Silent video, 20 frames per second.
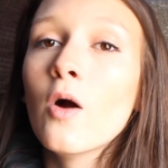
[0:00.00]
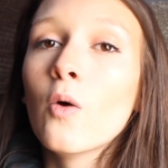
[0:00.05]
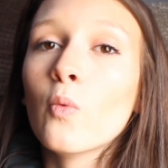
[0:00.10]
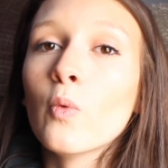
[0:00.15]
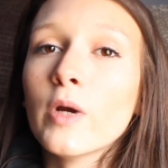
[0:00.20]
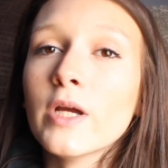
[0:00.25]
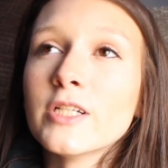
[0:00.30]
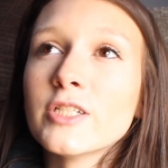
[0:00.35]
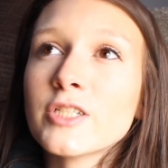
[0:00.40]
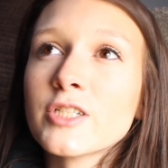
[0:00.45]

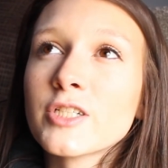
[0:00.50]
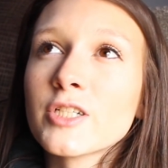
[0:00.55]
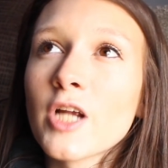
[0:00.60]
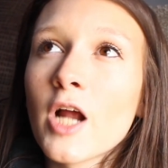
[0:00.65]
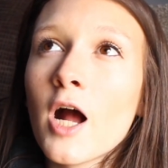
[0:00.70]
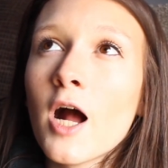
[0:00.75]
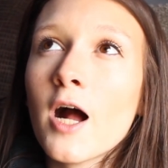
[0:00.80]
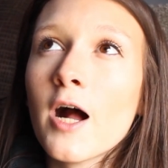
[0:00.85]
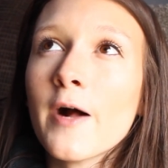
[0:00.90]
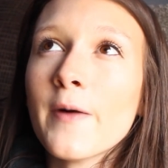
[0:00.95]
which
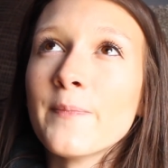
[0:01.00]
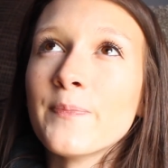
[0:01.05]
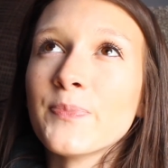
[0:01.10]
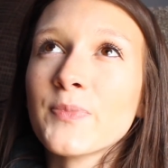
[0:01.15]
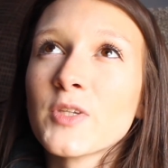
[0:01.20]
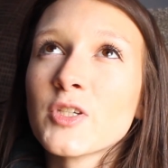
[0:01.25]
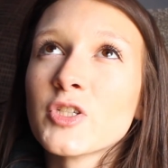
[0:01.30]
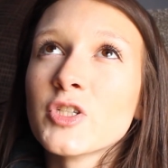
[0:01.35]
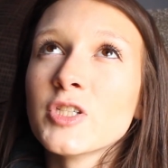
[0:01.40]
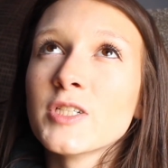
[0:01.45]

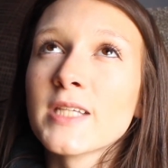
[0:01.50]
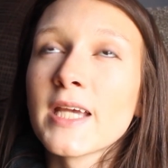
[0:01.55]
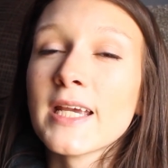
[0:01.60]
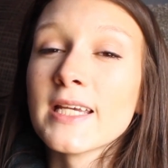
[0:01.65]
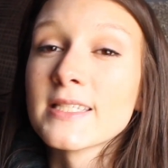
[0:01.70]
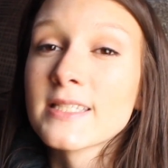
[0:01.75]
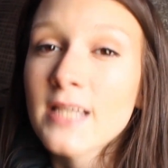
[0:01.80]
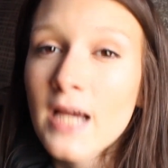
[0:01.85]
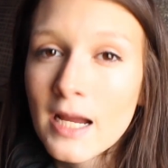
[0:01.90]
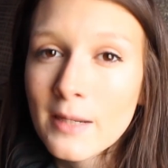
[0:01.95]
she's a
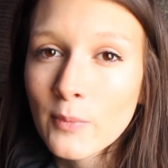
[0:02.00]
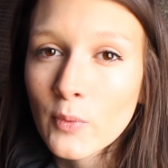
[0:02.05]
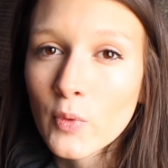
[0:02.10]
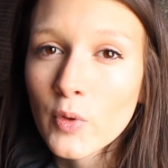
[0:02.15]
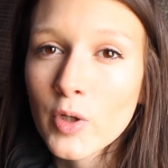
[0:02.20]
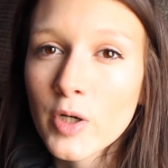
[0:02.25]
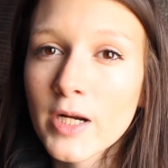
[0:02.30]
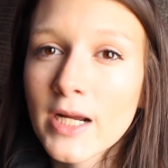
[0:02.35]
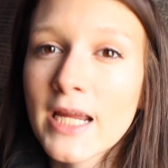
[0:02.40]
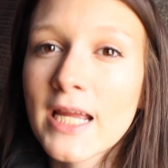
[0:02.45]

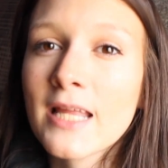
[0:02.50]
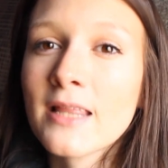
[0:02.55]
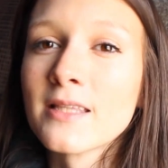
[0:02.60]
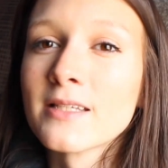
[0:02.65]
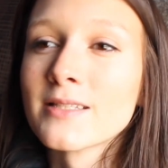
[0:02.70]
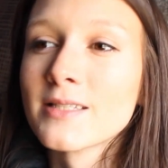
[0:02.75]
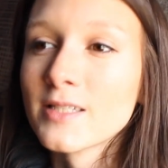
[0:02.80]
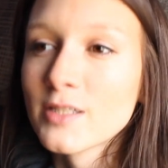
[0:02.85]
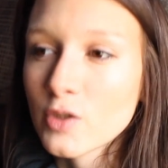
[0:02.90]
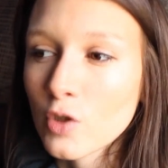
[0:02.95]
cyborg in
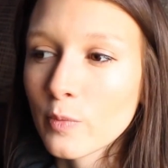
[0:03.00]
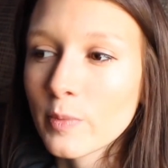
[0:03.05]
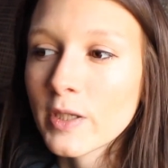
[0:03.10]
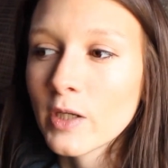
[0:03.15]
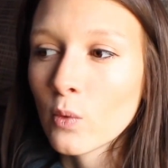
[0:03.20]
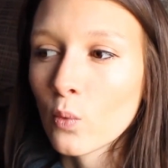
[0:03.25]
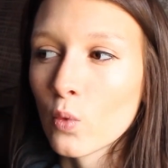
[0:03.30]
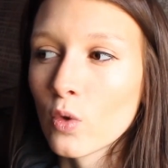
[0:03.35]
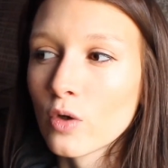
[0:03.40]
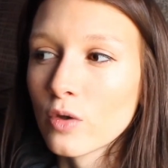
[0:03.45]
this
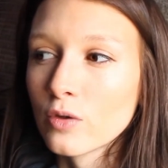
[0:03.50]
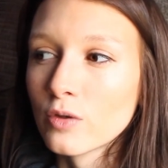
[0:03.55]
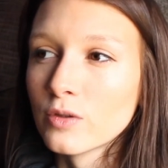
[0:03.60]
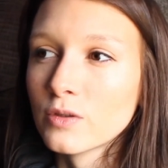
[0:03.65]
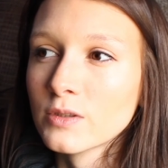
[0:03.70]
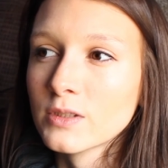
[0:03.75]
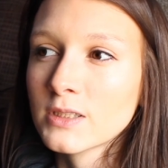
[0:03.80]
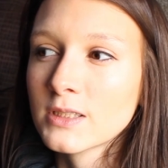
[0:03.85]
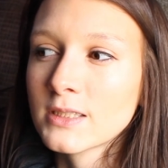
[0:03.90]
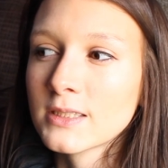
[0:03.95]
dystopian
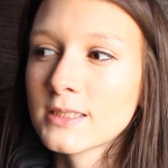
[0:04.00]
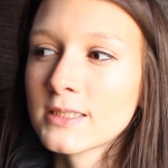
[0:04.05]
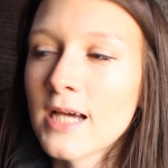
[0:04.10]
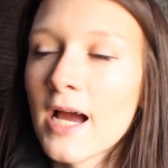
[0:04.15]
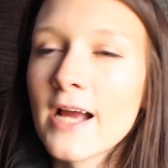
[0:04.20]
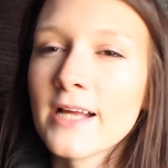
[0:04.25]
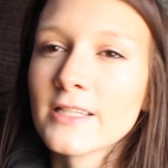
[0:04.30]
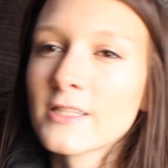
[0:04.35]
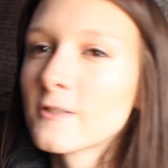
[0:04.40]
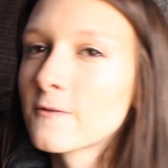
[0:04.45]
world,
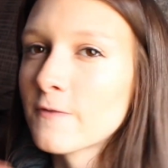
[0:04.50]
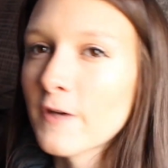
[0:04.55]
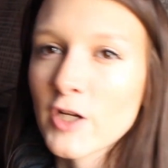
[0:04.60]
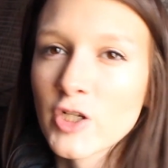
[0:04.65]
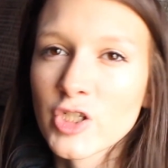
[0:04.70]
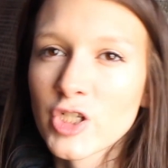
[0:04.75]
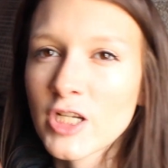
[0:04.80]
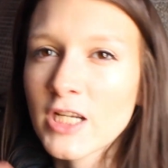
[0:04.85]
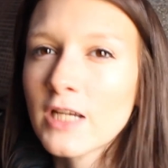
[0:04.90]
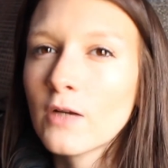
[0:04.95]
science
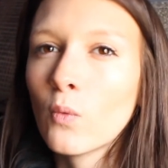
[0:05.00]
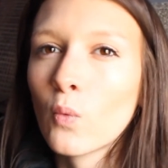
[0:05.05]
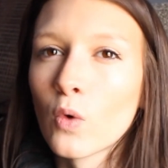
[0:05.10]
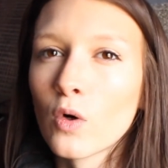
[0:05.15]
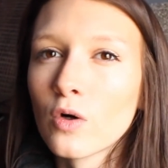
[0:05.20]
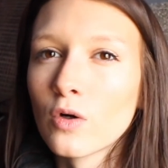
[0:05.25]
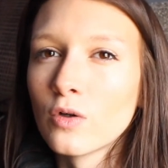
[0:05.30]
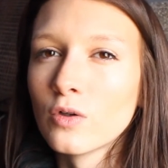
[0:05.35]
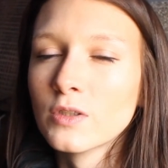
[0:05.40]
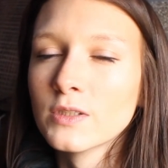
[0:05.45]
fiction-y
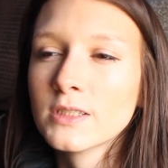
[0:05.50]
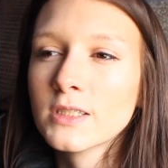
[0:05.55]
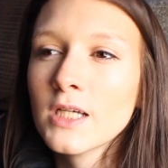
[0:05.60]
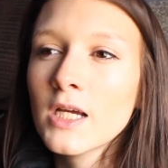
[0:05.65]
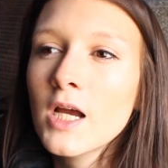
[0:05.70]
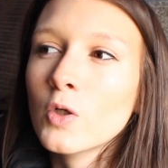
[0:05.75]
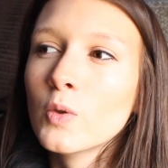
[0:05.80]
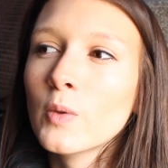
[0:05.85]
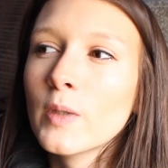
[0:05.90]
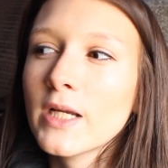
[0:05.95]
world,
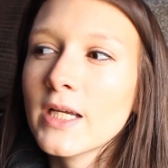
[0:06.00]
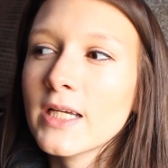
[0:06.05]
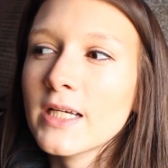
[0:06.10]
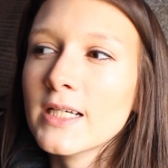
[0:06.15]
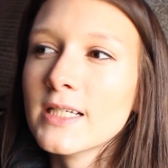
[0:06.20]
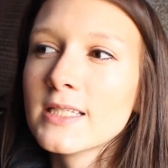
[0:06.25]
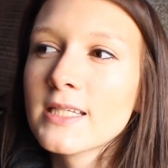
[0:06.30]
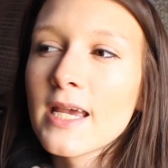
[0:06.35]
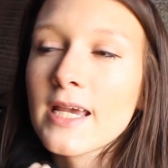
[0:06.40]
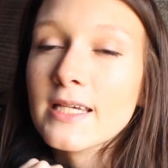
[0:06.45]
who
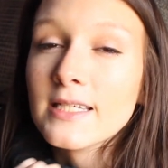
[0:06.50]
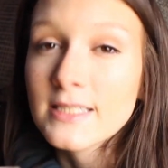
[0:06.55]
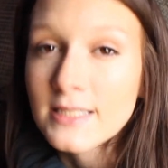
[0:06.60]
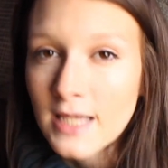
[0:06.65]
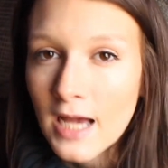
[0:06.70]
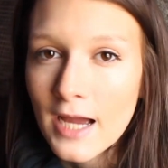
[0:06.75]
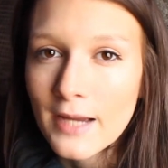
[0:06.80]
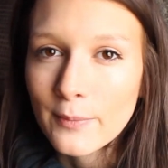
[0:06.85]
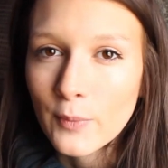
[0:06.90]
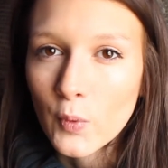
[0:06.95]
is a
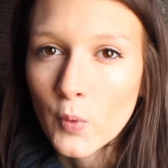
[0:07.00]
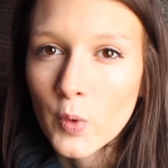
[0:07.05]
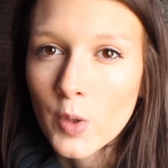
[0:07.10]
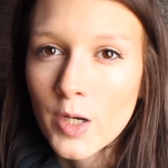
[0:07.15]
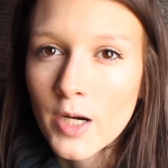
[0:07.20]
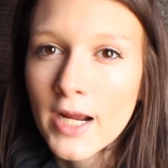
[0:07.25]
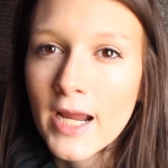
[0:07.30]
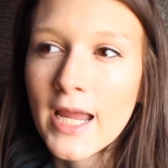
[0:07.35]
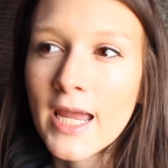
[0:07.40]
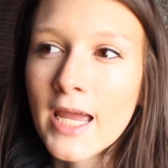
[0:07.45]

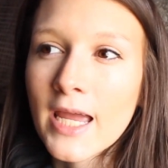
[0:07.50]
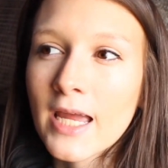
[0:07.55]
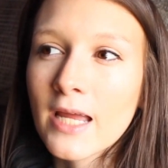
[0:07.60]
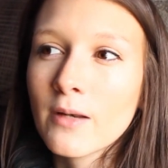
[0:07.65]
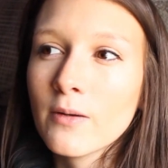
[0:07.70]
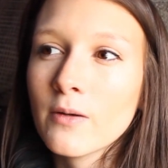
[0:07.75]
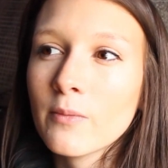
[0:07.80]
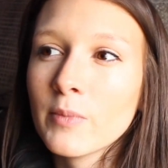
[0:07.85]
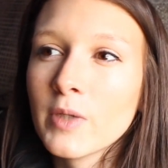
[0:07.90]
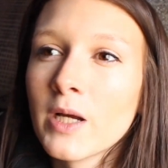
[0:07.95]
cyborg
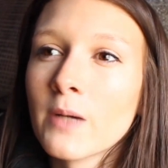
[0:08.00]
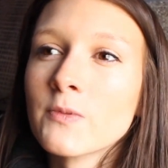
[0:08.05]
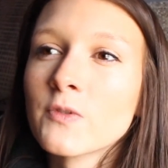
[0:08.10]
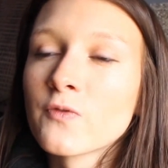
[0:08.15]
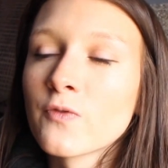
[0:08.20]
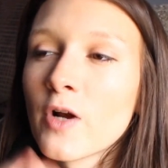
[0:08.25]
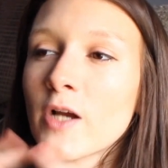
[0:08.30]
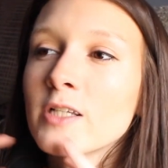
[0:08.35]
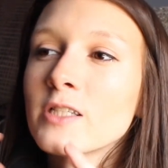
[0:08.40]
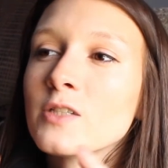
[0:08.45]
and becomes
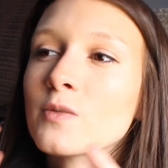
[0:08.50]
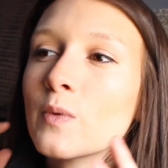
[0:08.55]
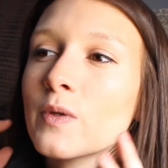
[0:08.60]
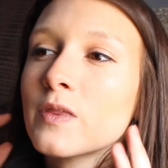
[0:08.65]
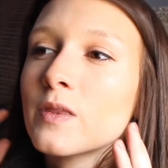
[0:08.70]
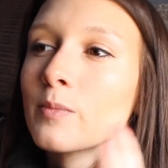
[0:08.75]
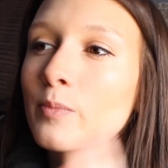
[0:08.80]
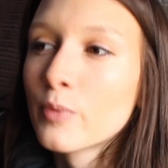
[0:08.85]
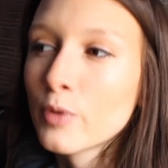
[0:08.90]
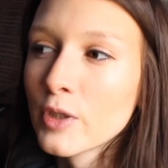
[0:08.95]
friends
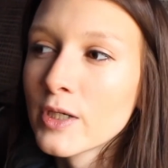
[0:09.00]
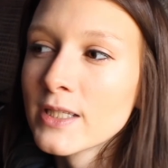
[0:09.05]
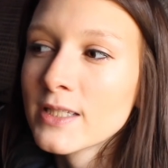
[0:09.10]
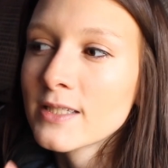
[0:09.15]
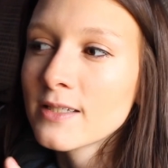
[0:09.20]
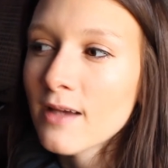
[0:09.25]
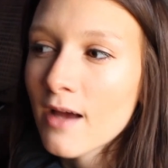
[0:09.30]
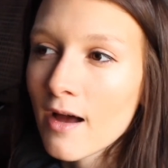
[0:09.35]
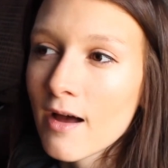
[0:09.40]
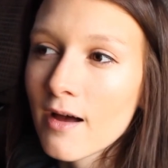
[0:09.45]
with the
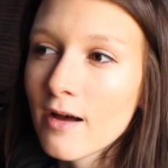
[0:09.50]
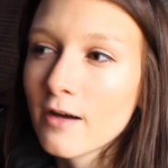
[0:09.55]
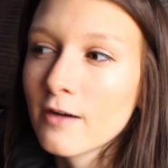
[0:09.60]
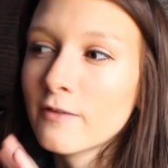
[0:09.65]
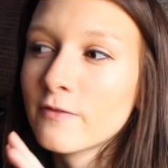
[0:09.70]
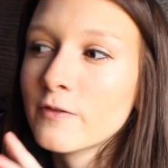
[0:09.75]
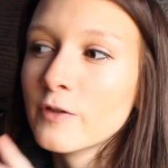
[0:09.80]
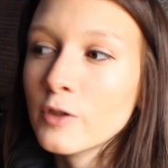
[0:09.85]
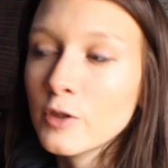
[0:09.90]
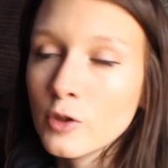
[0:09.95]
Prince
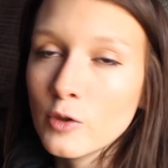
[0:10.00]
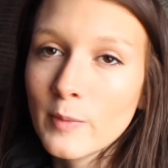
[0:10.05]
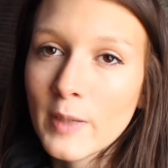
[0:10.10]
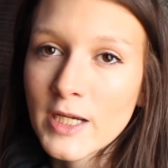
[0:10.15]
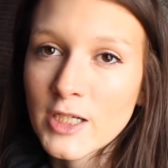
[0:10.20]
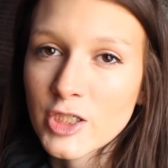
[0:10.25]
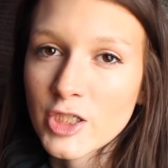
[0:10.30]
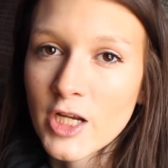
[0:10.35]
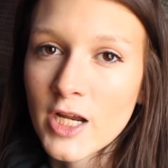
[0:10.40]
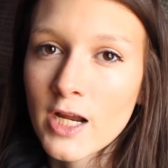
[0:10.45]
of New
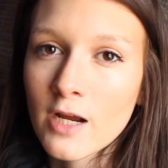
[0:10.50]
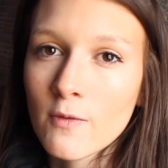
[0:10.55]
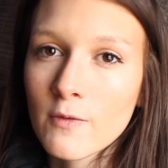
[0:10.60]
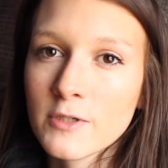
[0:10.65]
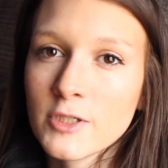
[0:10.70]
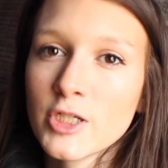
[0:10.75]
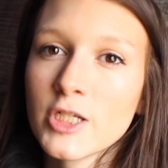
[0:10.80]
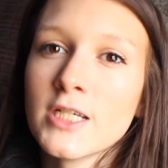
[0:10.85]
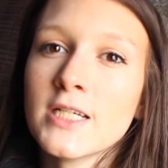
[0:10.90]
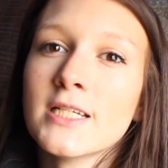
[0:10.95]
Beijing,
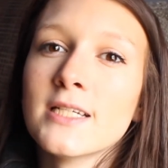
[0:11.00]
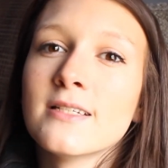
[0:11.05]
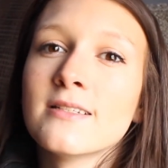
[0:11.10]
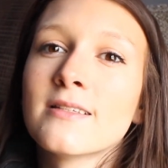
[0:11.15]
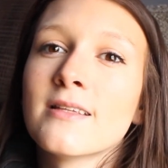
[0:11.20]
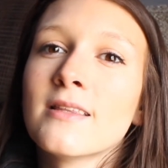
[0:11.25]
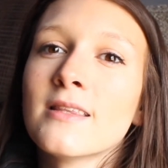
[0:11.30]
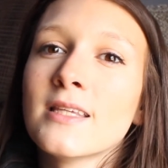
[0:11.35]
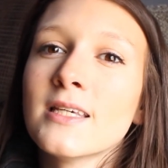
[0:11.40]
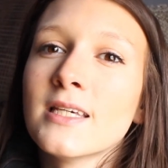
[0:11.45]
which
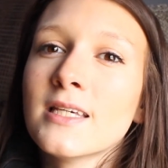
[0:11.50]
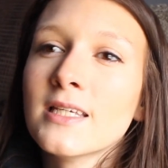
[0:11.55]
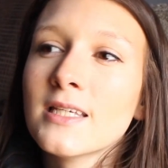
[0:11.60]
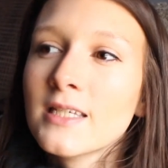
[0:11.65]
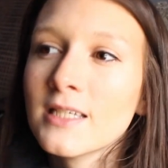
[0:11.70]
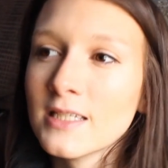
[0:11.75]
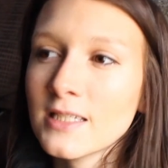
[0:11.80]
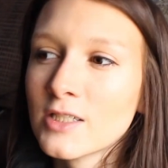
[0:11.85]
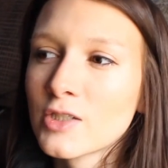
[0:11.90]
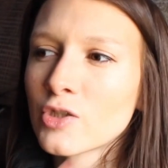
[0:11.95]
is the
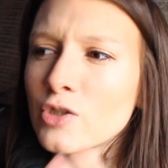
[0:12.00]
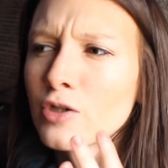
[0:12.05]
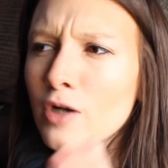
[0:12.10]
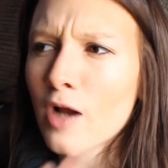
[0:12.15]
Eastern